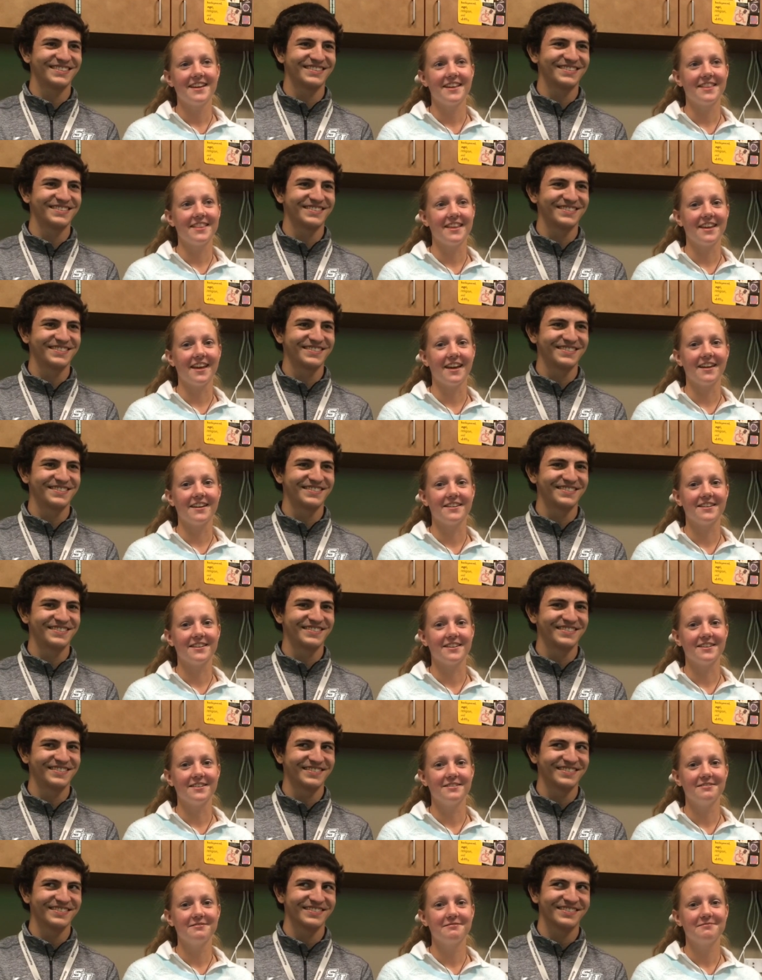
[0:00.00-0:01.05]
Speaker 1: in the end,
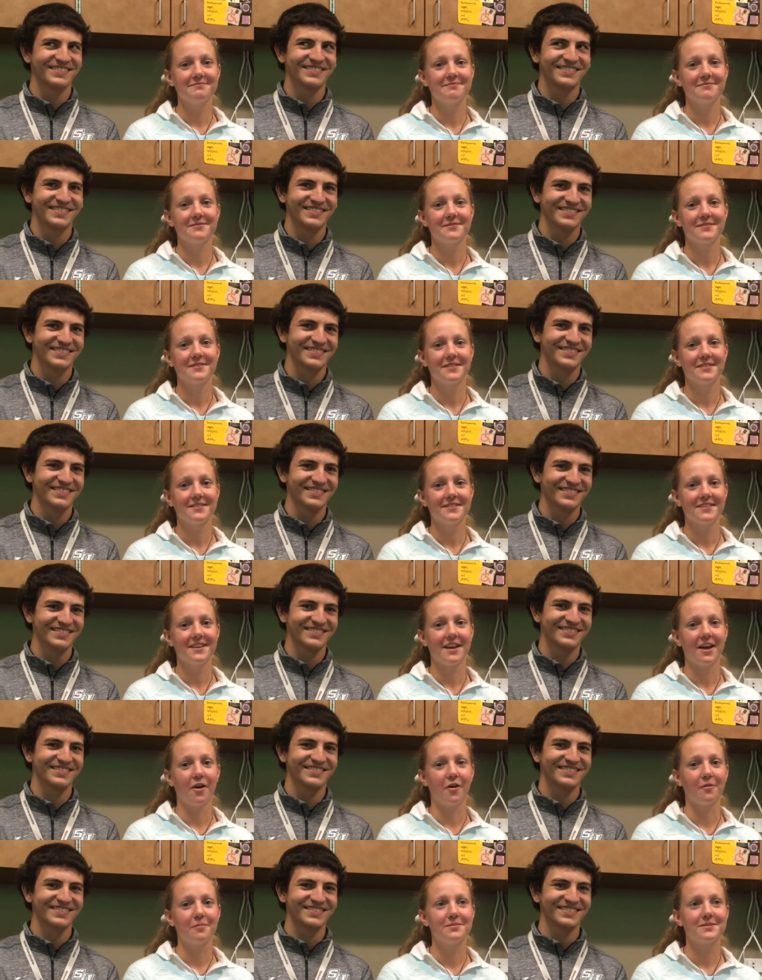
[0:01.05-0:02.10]
it
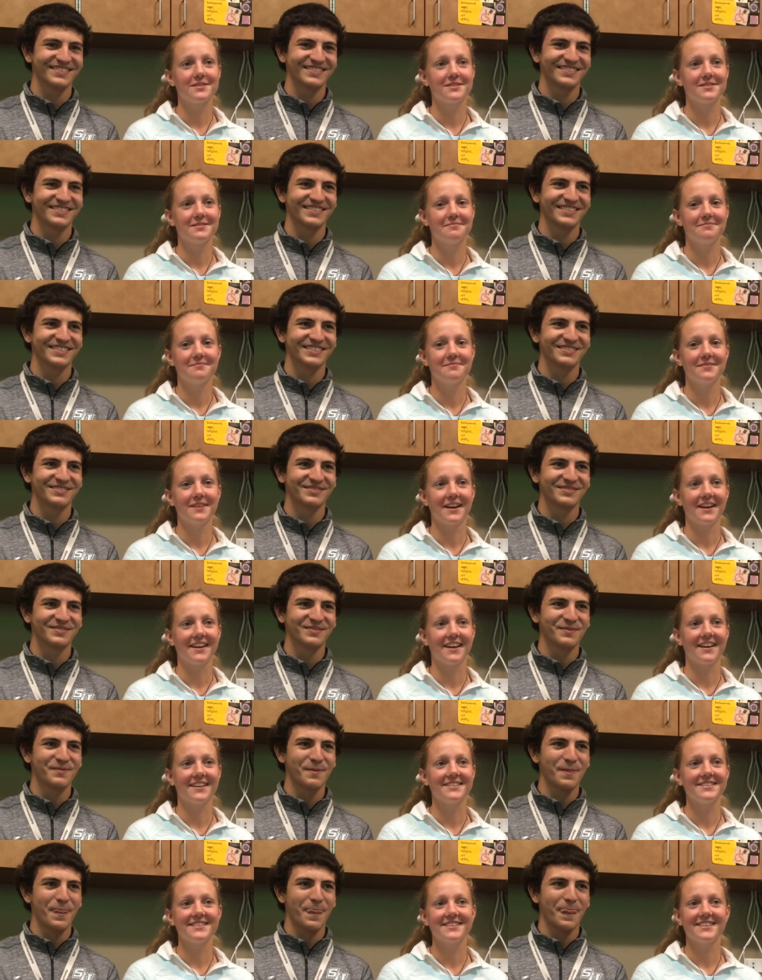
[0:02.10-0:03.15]
helps.
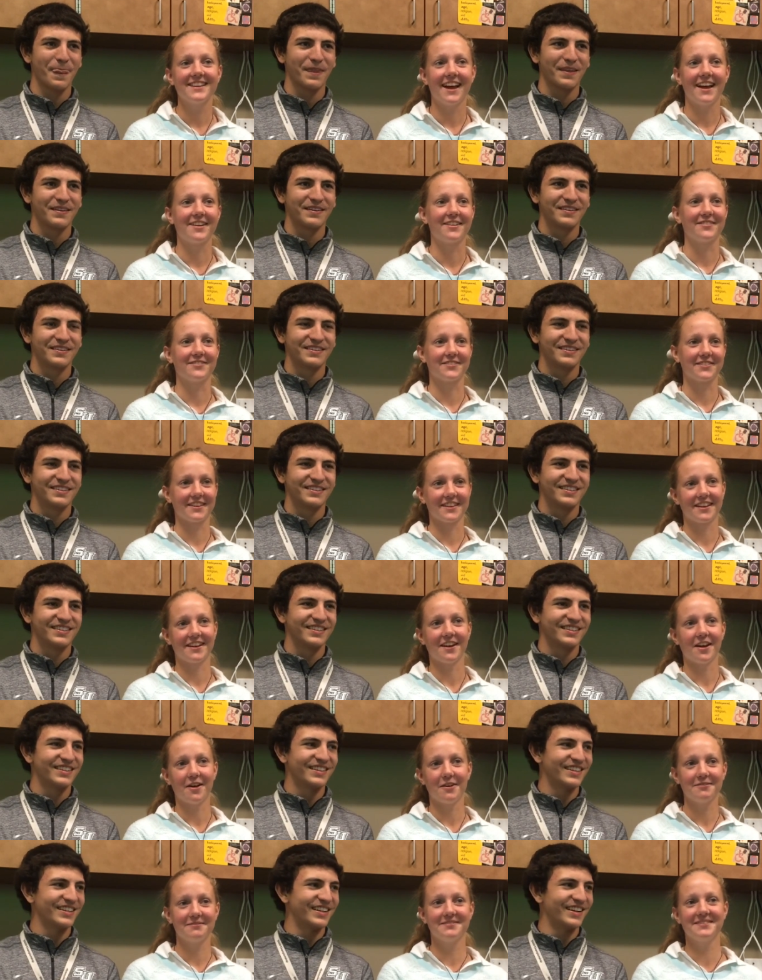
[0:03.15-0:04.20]
Okay. I don't really
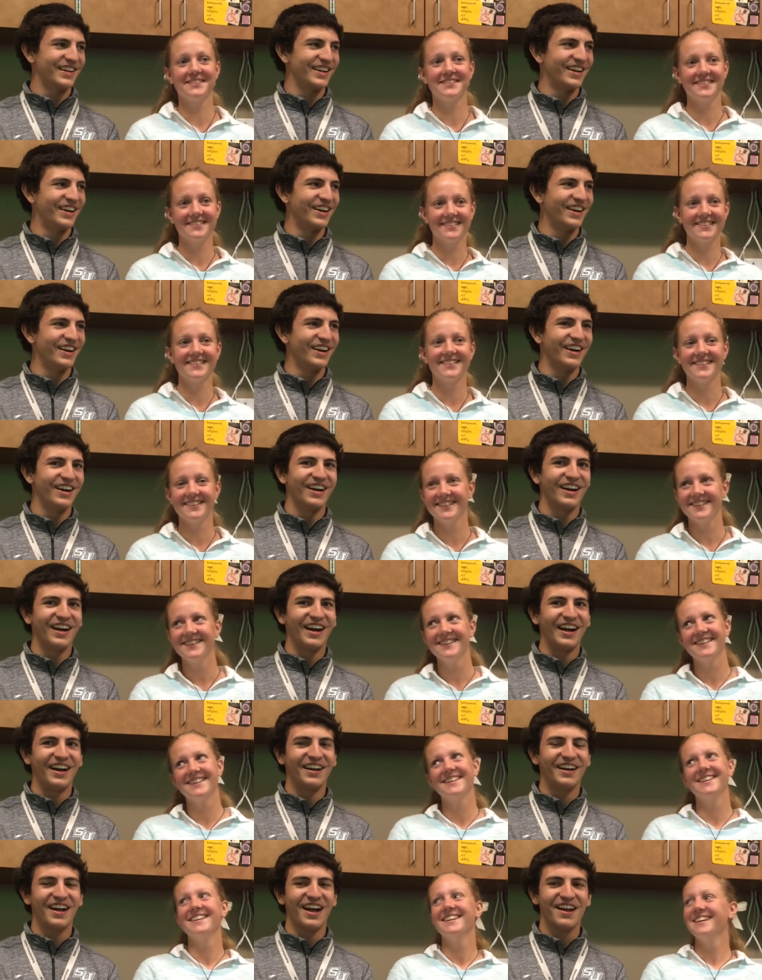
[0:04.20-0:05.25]
know. uh,
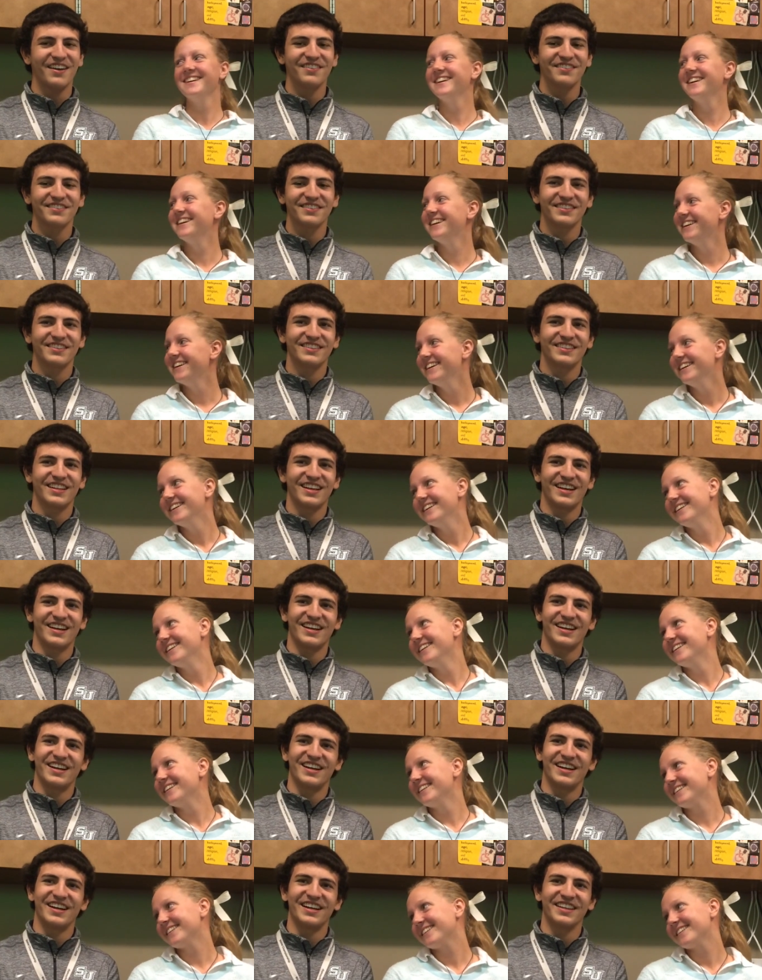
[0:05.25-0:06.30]
I'll,
Speaker 2: I'll,
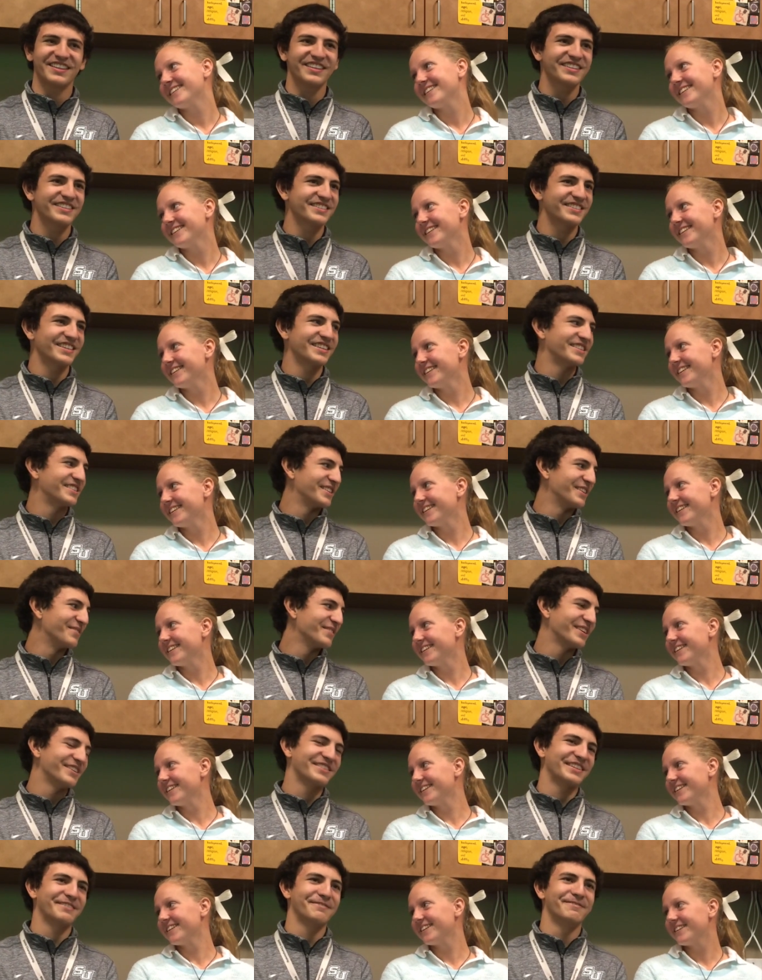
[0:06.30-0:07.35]
I think it's like
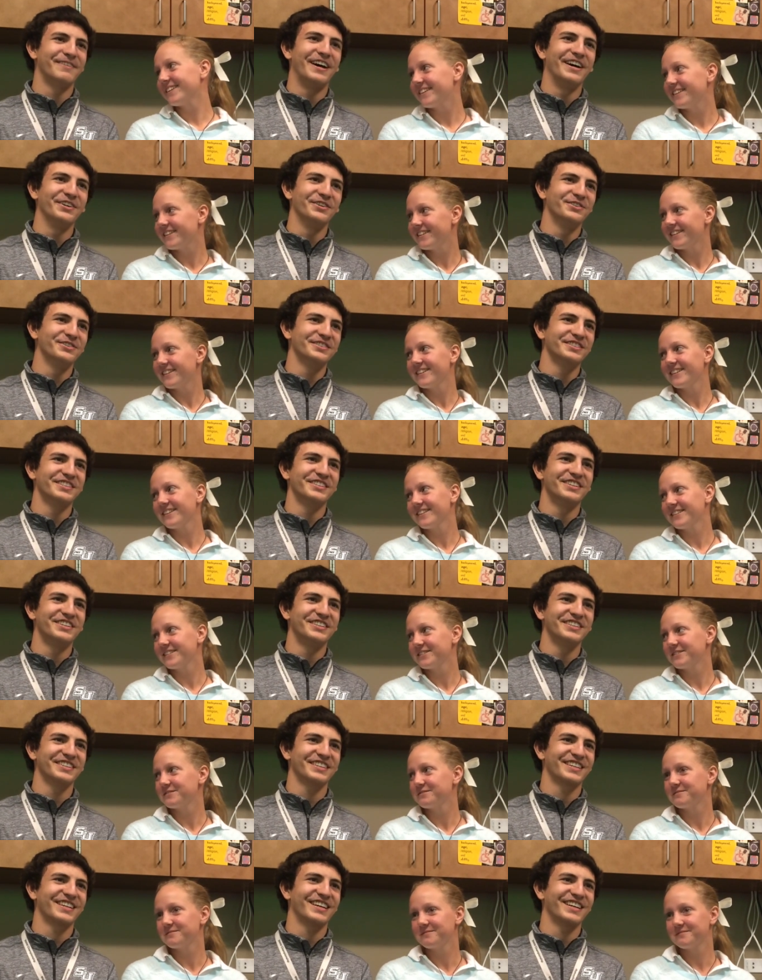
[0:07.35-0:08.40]
sometimes like finals and all
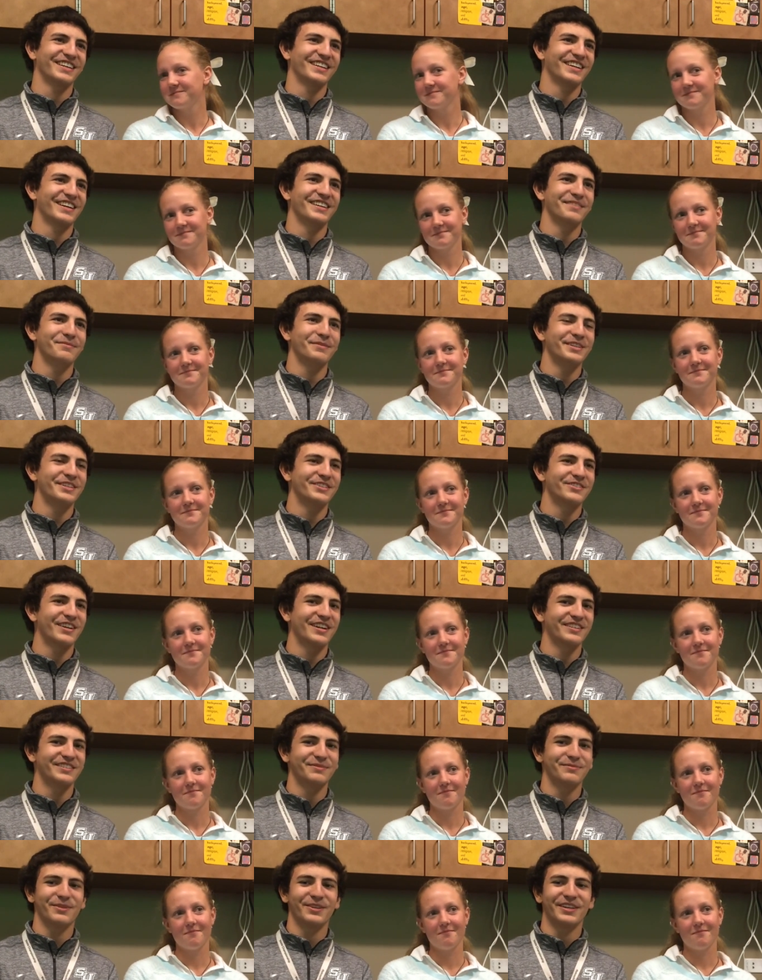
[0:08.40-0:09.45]
like can kind of be mm-hmm.
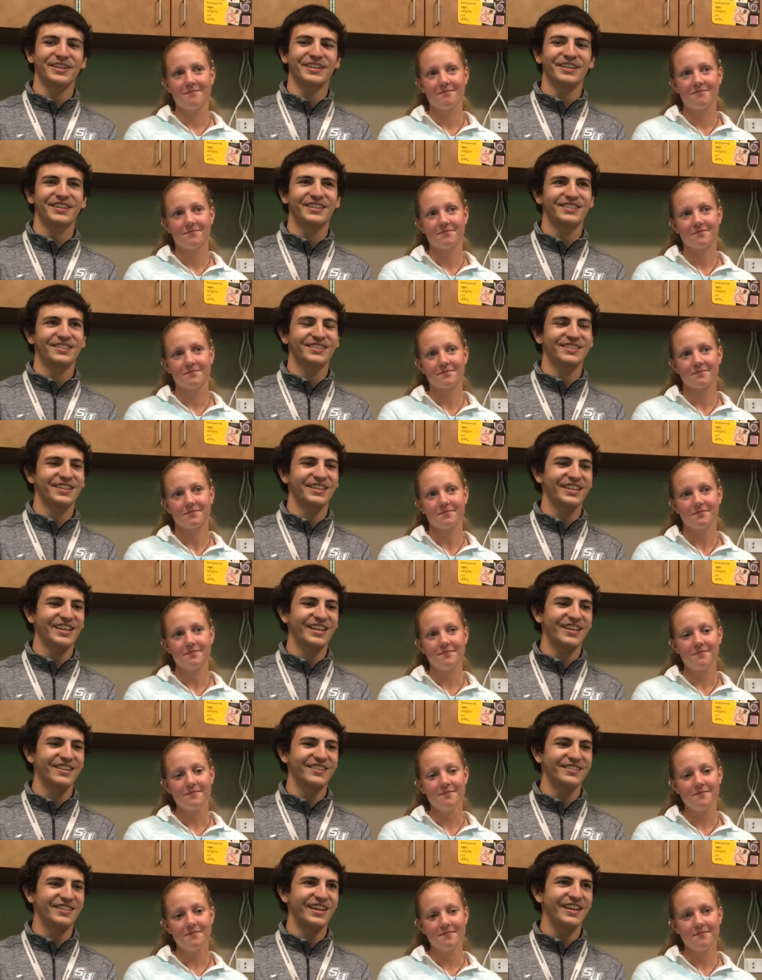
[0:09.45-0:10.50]
distracting, but like just like
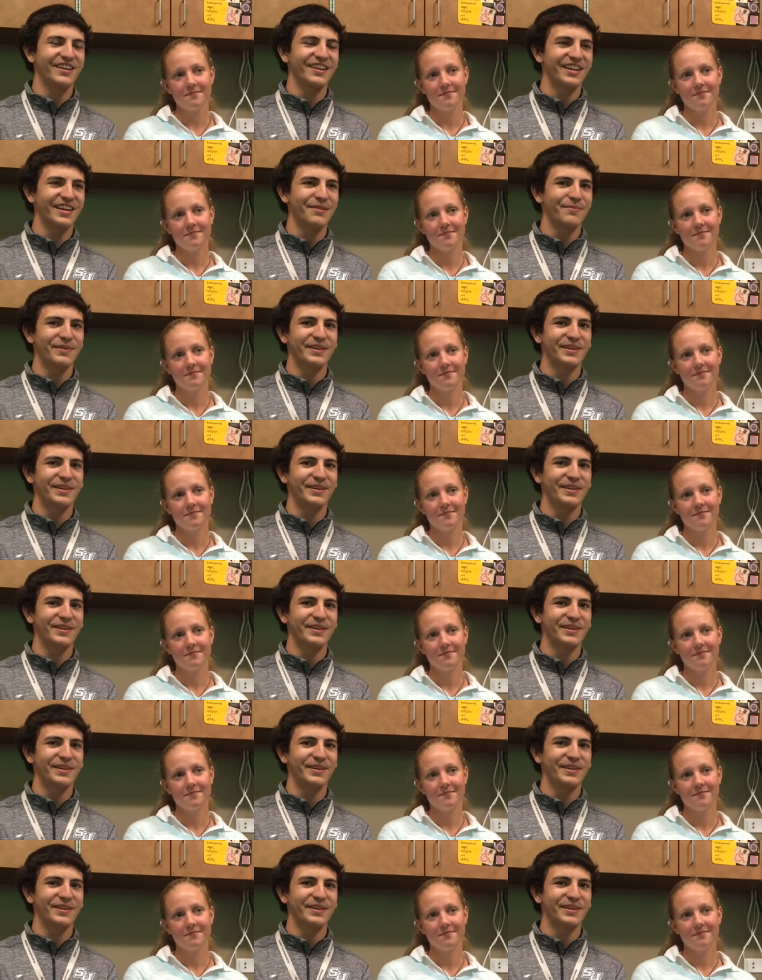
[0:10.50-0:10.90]
day to day